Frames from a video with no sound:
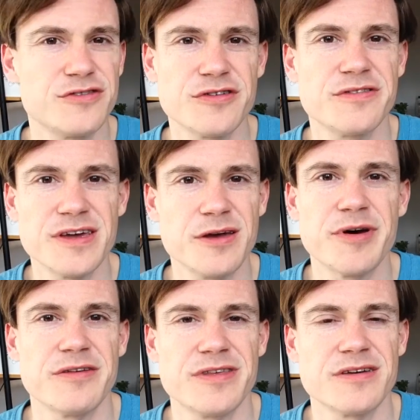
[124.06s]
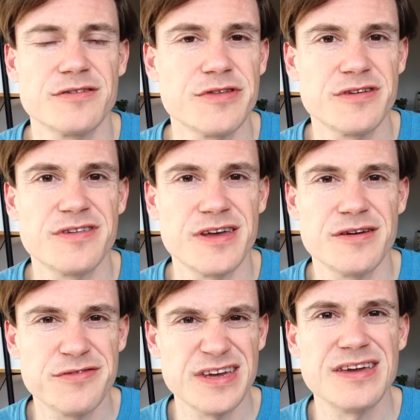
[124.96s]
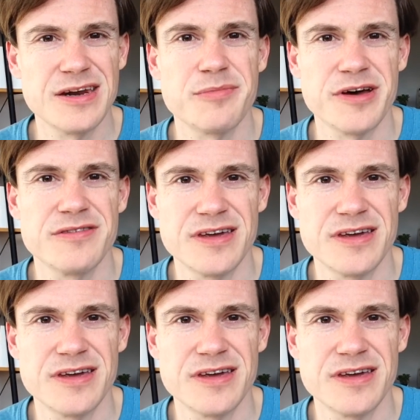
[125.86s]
just think about things for the sake of thinking about